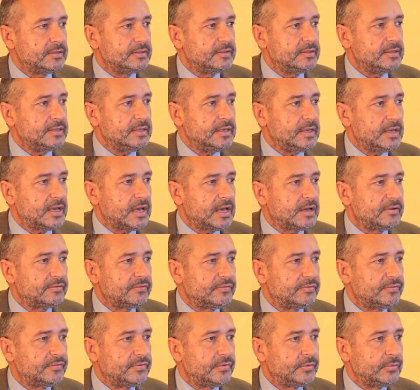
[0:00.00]
the
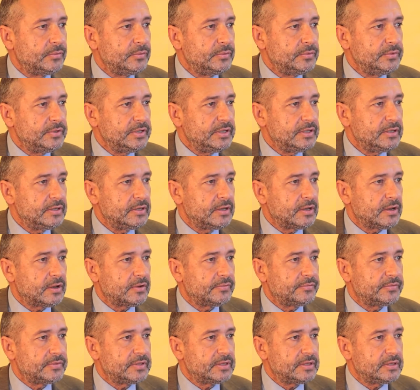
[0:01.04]
unfolding
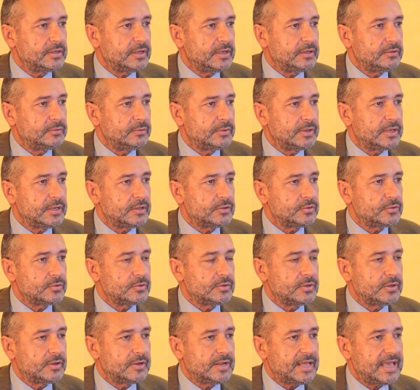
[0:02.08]
of the
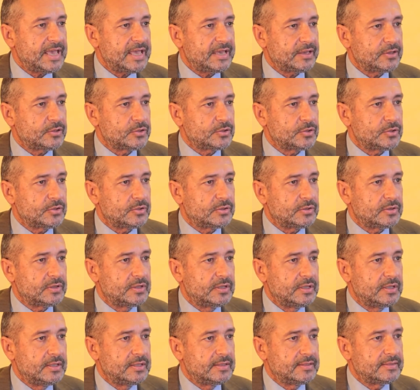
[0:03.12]
educational action,
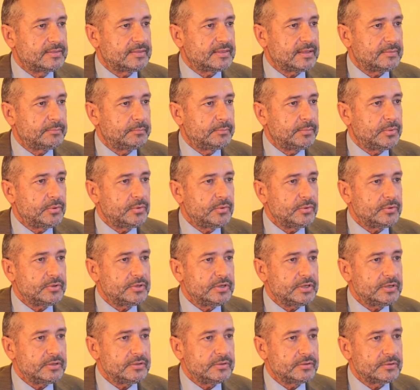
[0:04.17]

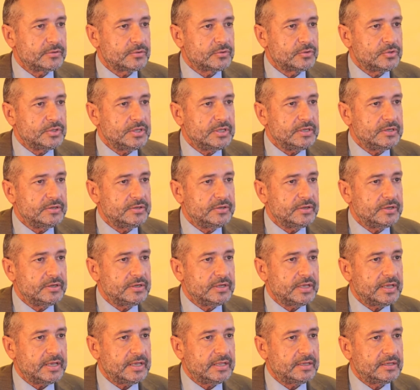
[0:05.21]
supporting the children
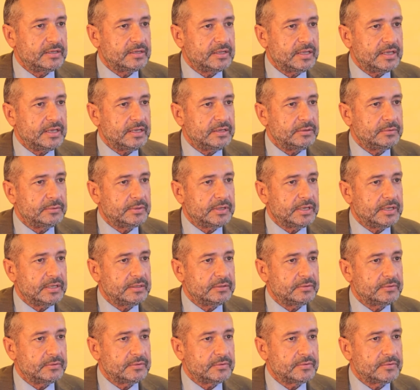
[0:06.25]
and
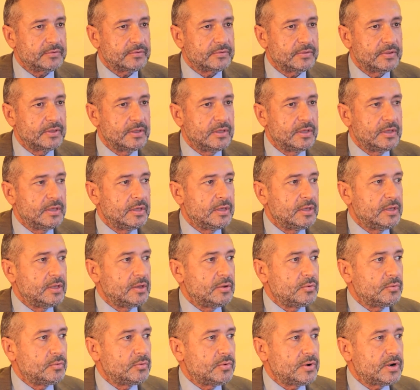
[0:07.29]
educators
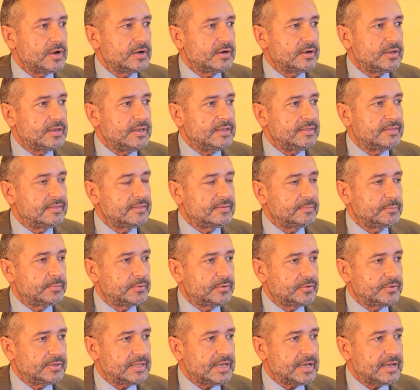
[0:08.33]
who are its
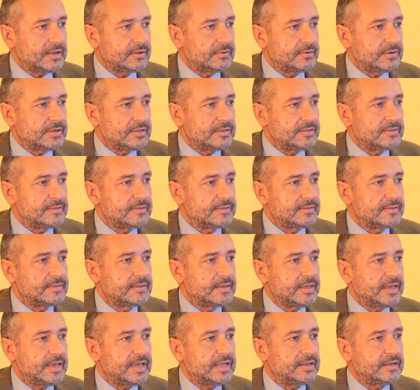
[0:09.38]
protagonists,
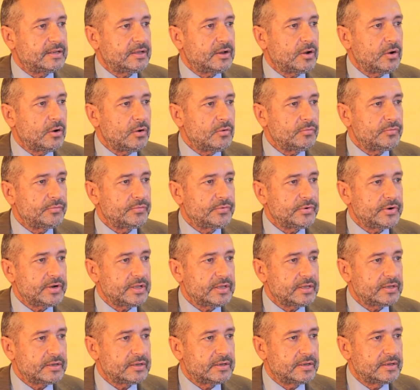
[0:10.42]
and
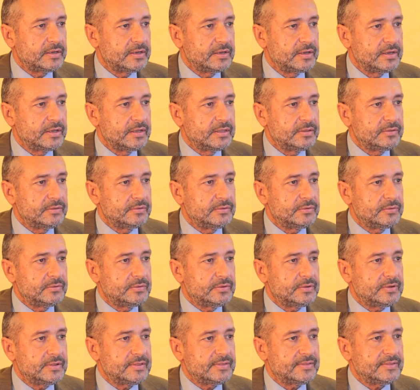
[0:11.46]
offering the
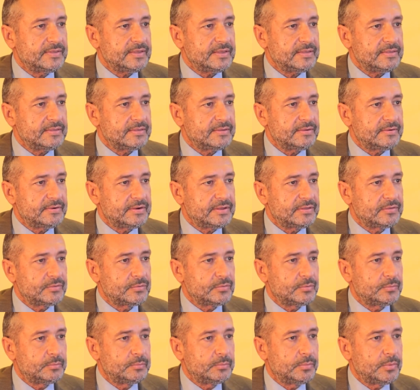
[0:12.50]
necessary
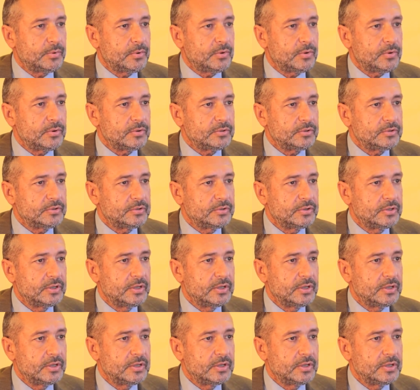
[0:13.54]
support